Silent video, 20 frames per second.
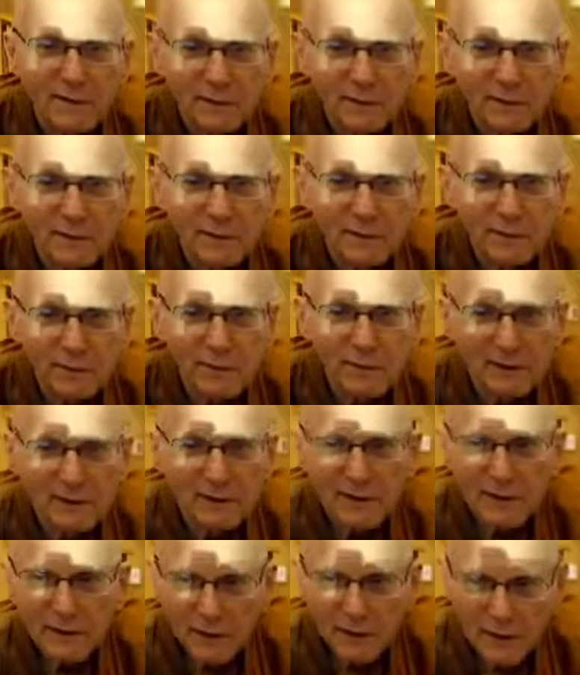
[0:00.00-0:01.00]
Looks a bit.
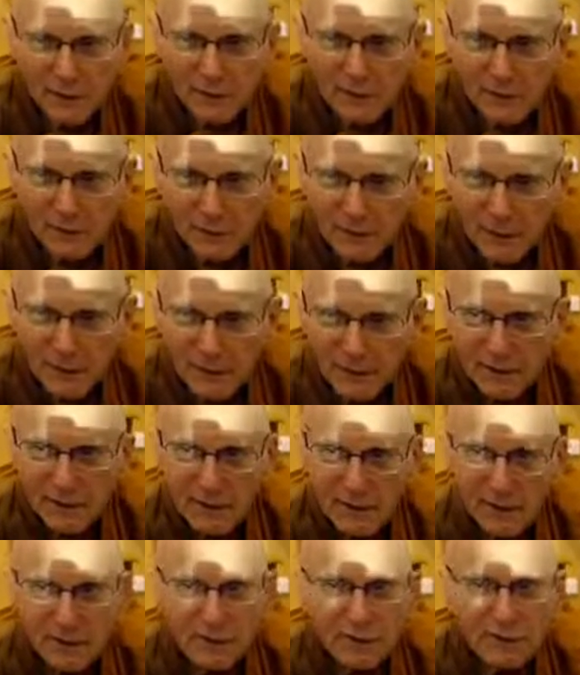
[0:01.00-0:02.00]
Anyway,
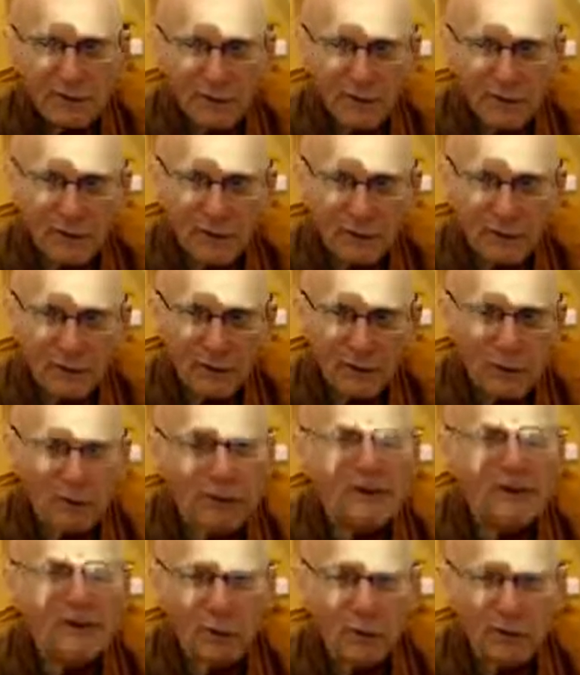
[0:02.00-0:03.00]
so, and we'll
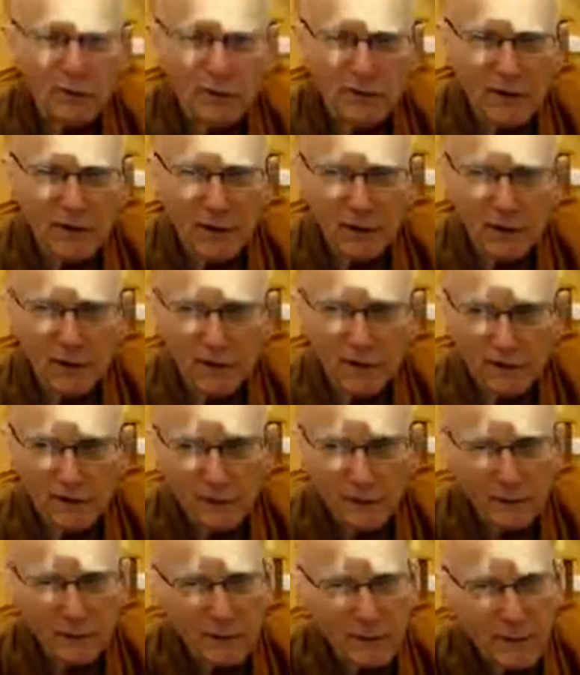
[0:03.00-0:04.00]
be closing our eyes
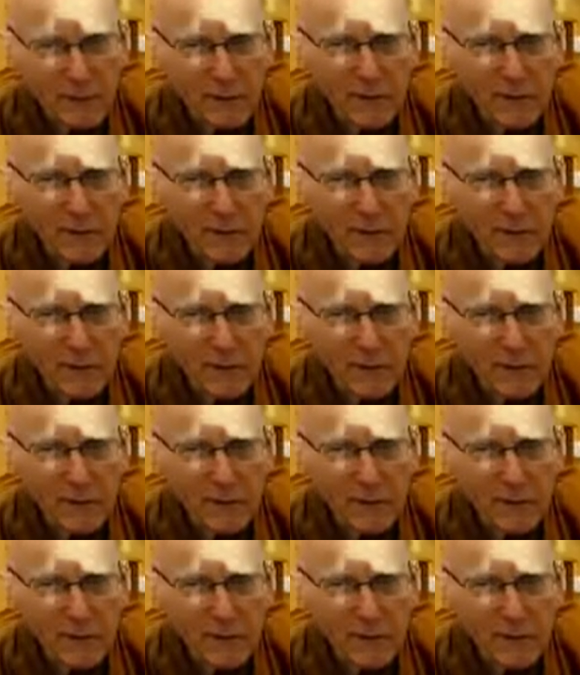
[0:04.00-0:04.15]
anyway.